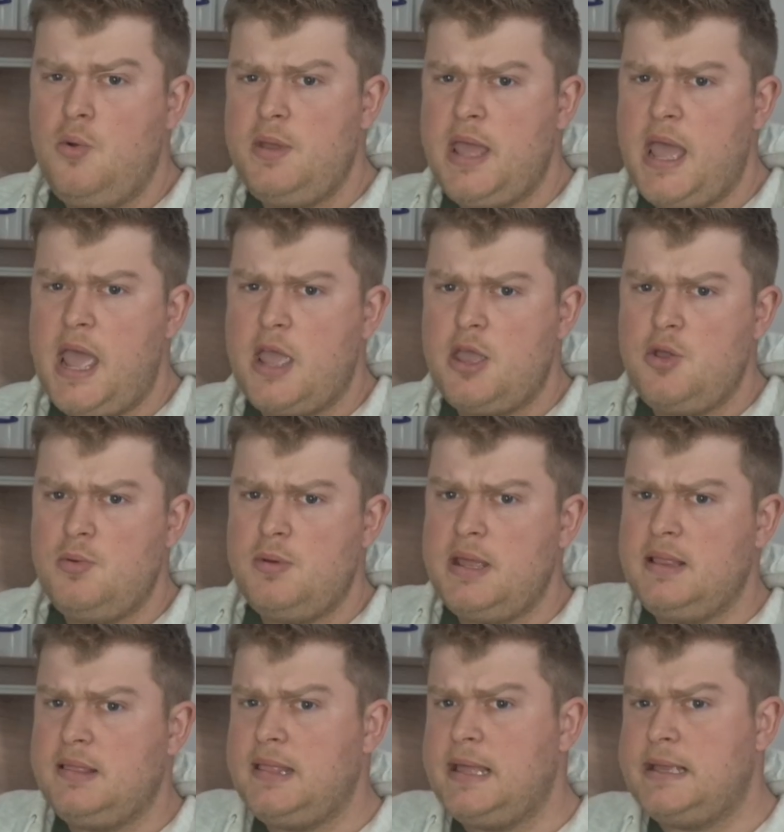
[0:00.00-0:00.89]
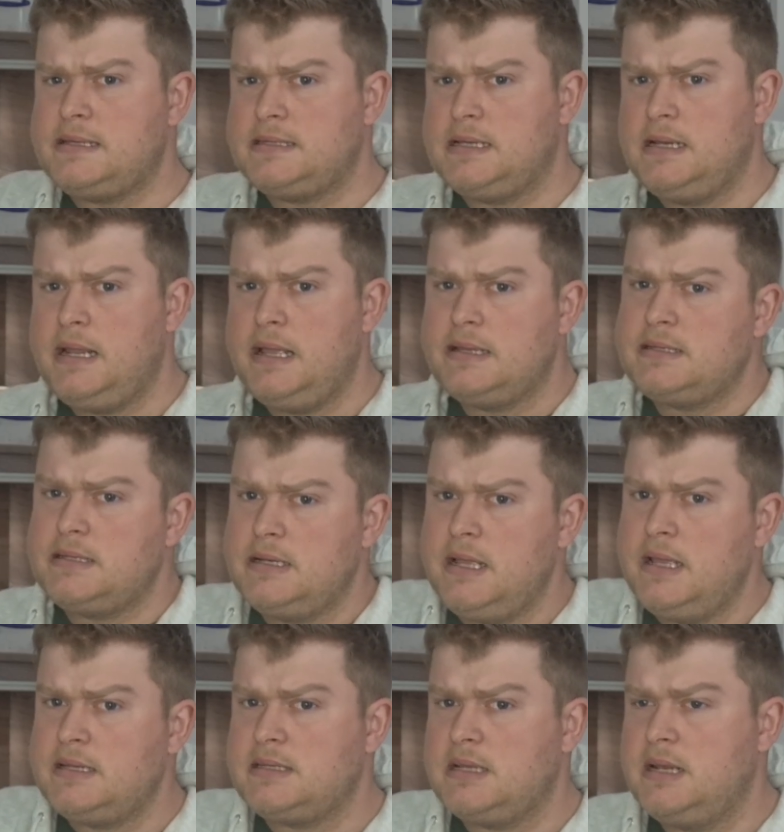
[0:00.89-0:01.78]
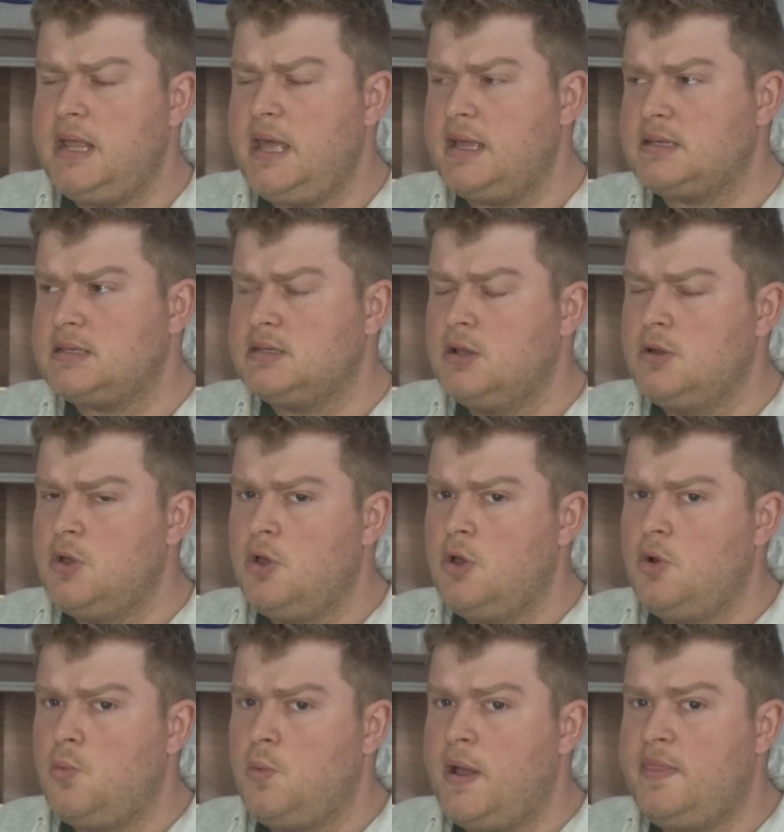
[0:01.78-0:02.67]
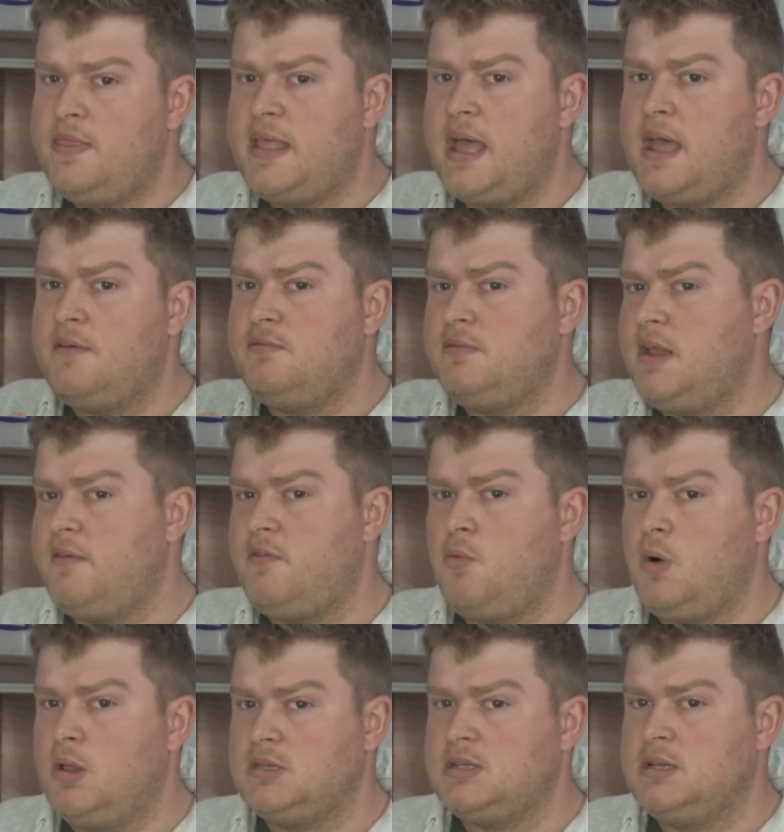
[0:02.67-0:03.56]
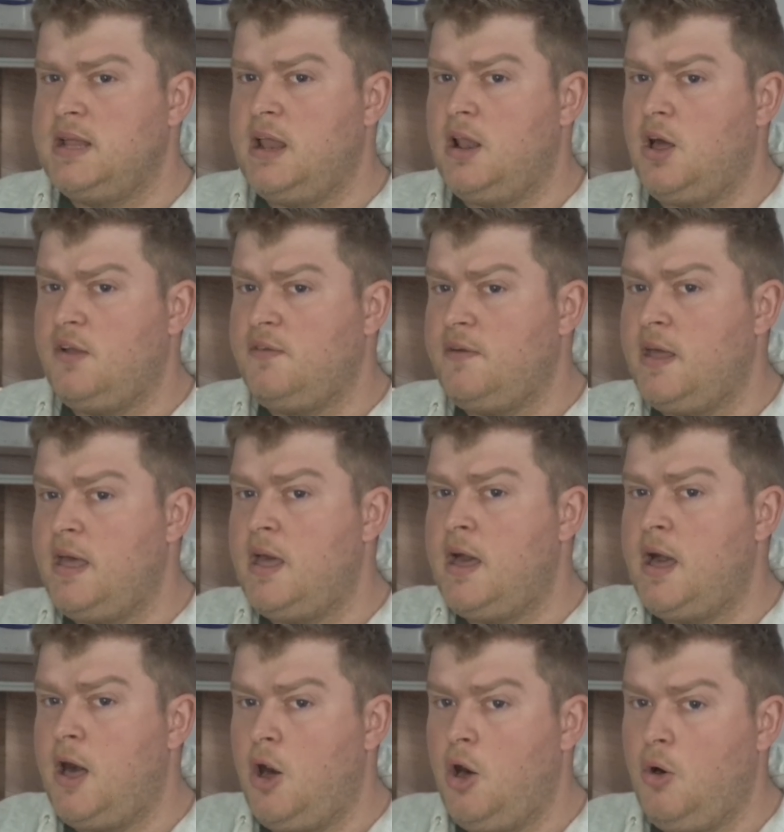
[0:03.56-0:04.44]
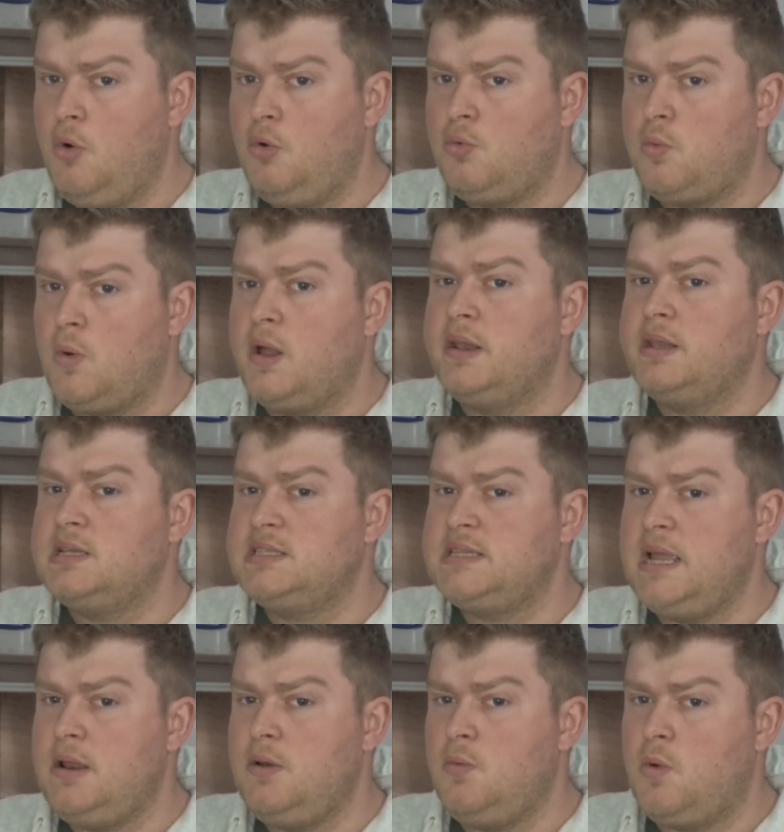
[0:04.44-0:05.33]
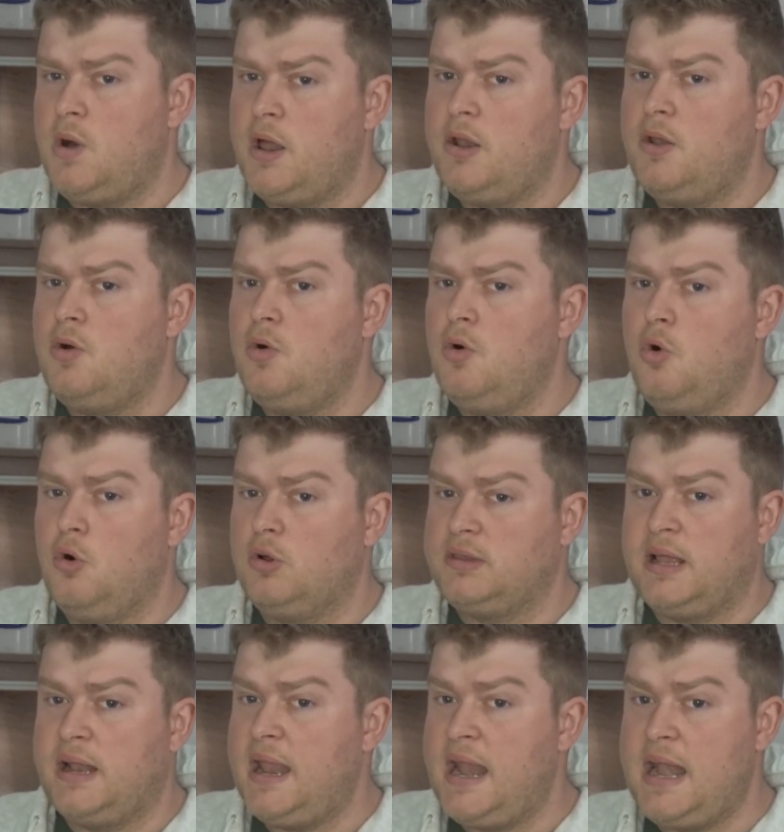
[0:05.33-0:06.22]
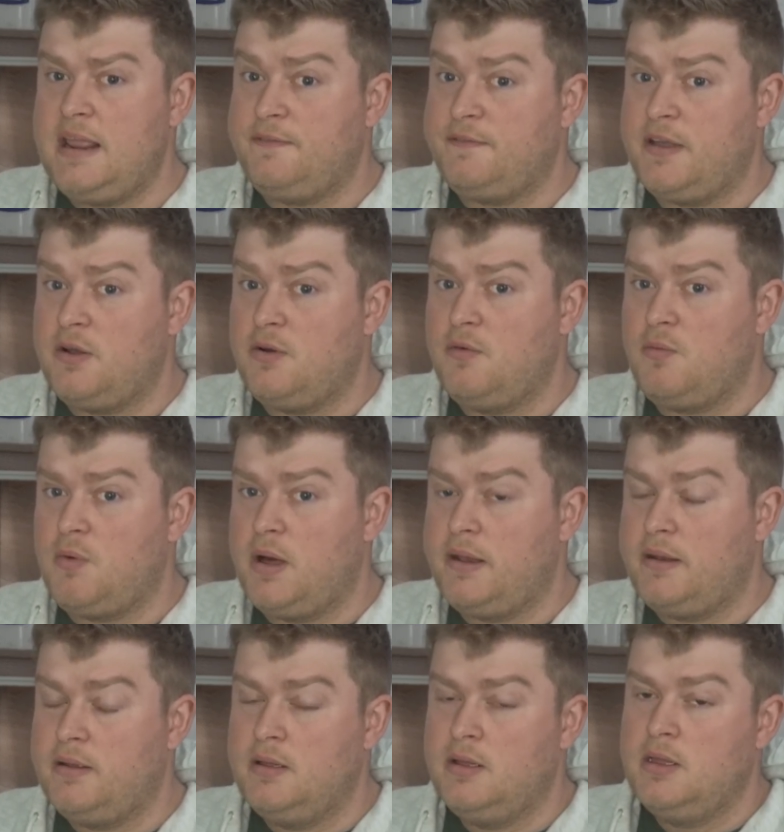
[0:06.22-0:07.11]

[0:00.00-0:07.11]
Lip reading: yeah, you need this and this and this and this, when they have never once in their life held one, seen one, or done anything with one.